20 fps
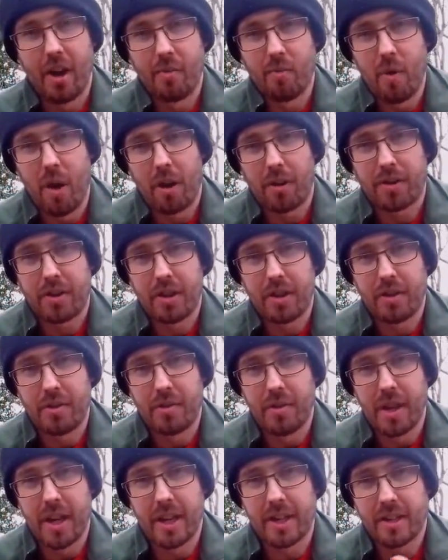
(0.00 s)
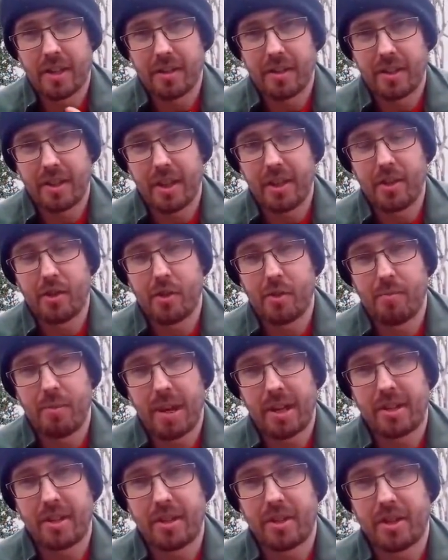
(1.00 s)
What I'll do is I'll send you a
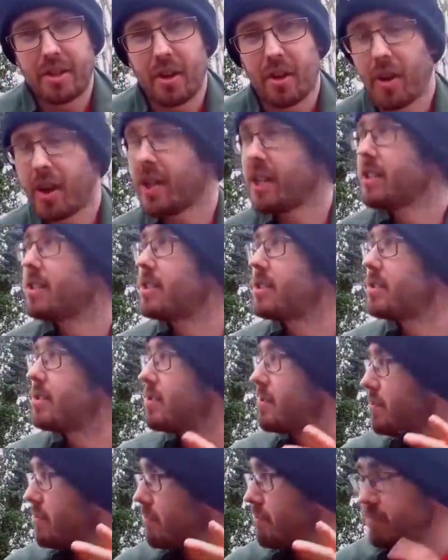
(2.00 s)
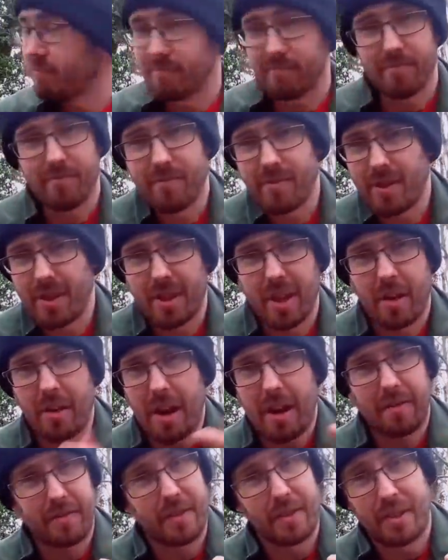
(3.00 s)
message, guys. You don't
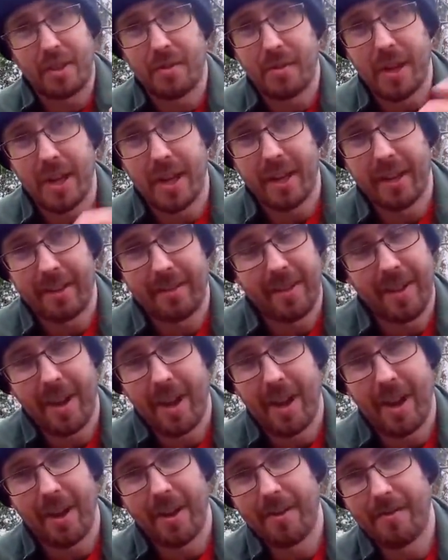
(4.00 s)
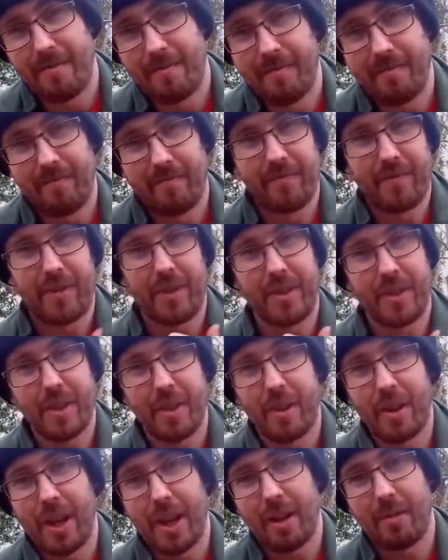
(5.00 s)
have to do it, it's
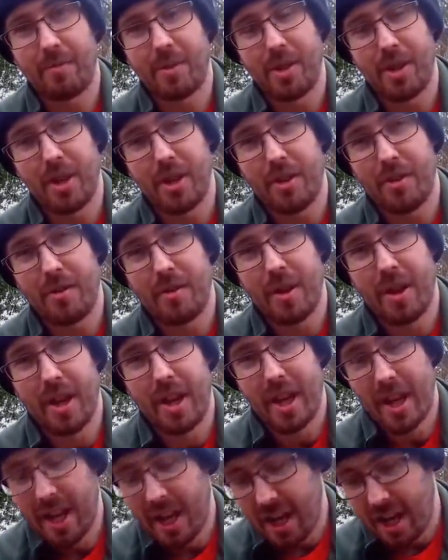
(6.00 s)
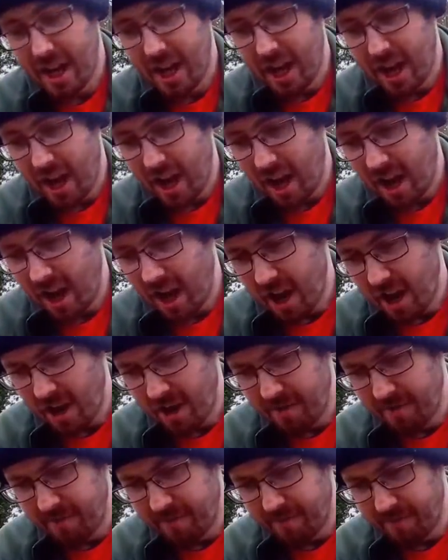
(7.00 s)
entirely up to you.
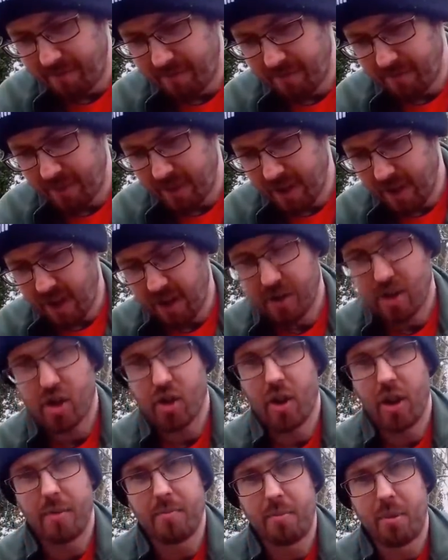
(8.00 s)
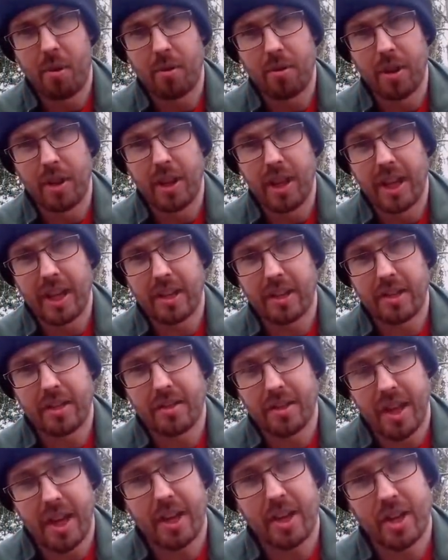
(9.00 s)
I'll try and put the links to
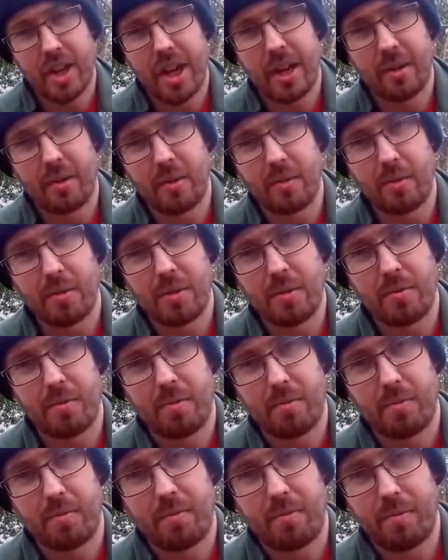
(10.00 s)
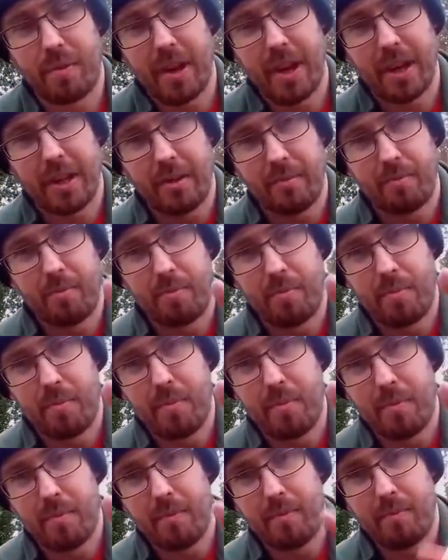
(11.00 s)
their channels in the
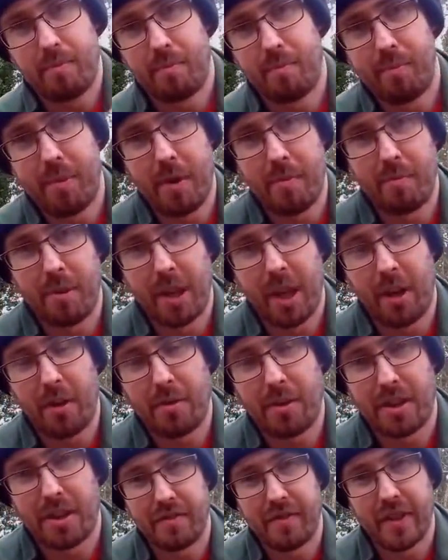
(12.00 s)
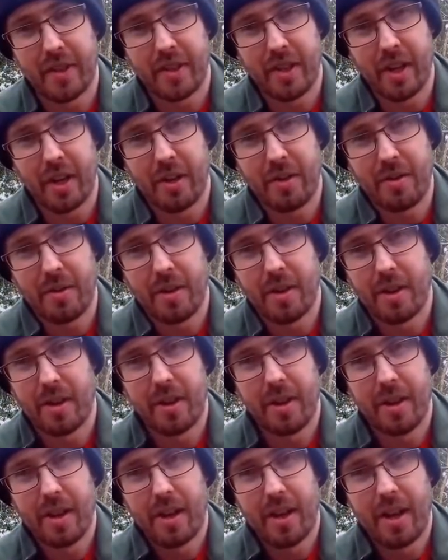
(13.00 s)
bit below video.
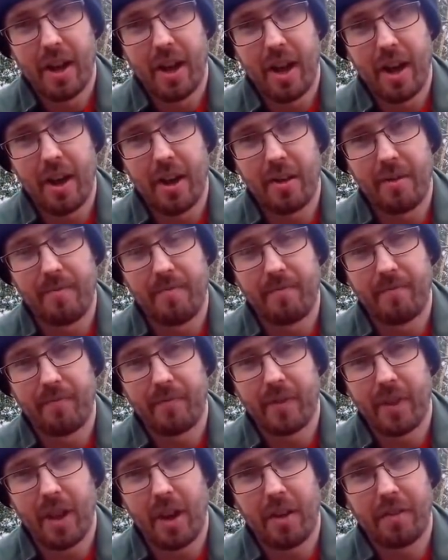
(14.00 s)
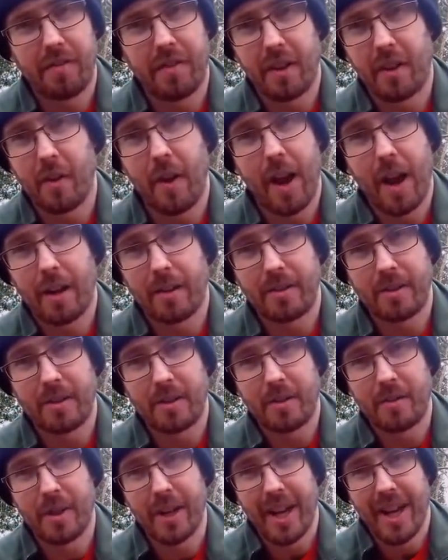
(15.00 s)
I'll figure out how to
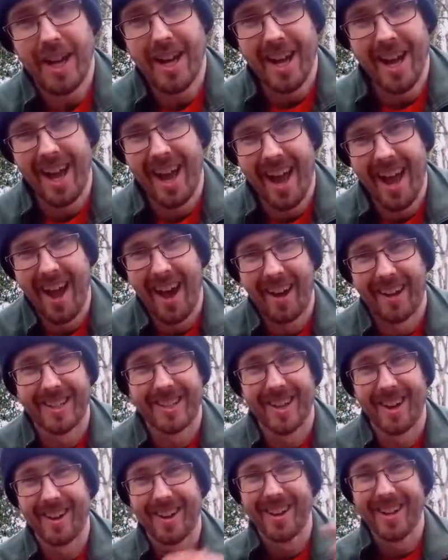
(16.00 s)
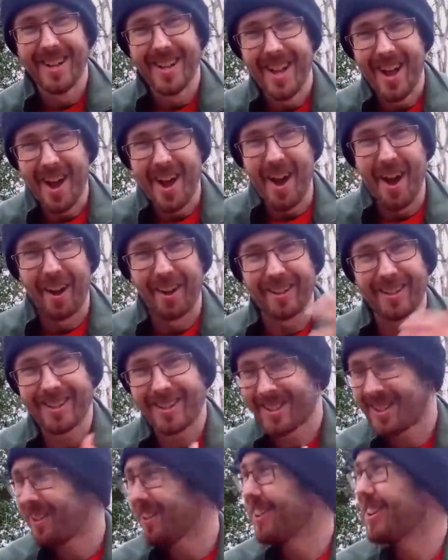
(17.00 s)
do it. I
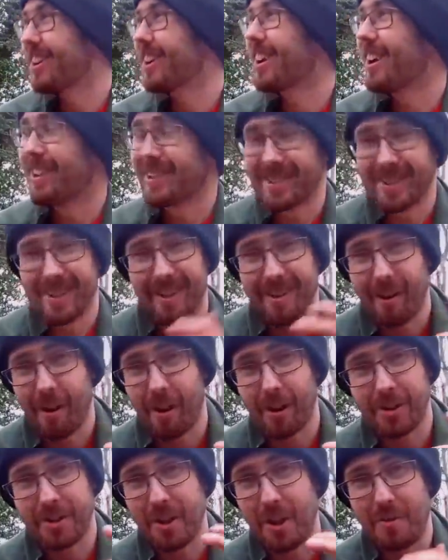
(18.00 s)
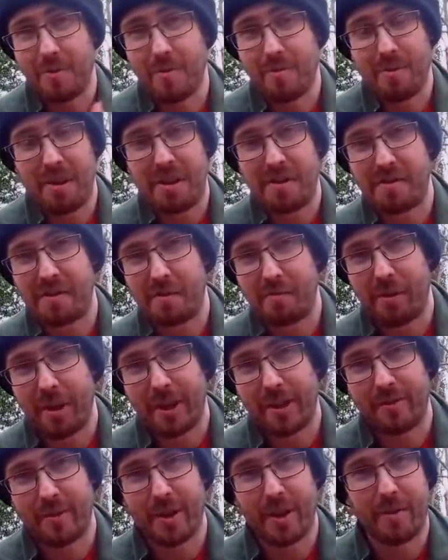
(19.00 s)
just hope and pray for the
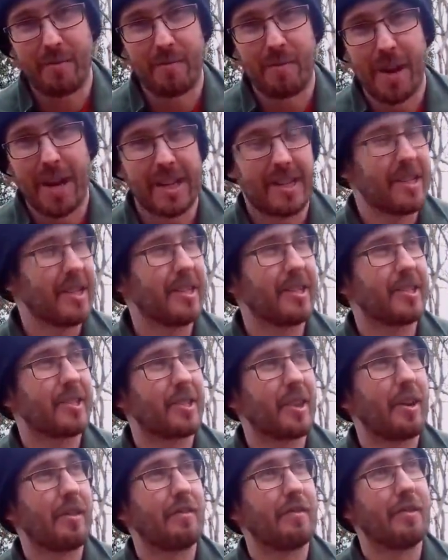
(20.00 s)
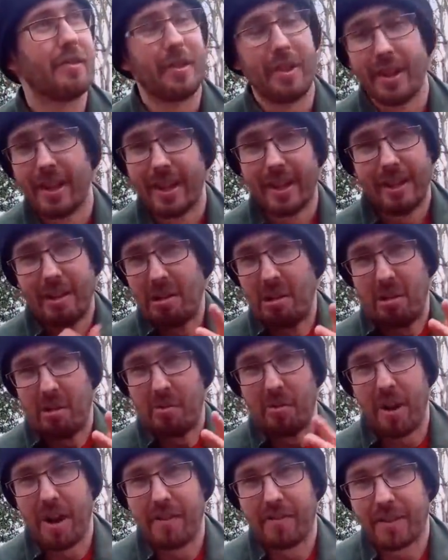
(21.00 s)
best when I'm editing stuff and
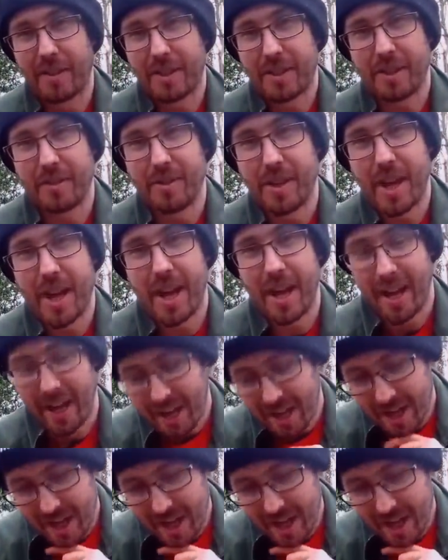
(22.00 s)
whatever. So yeah,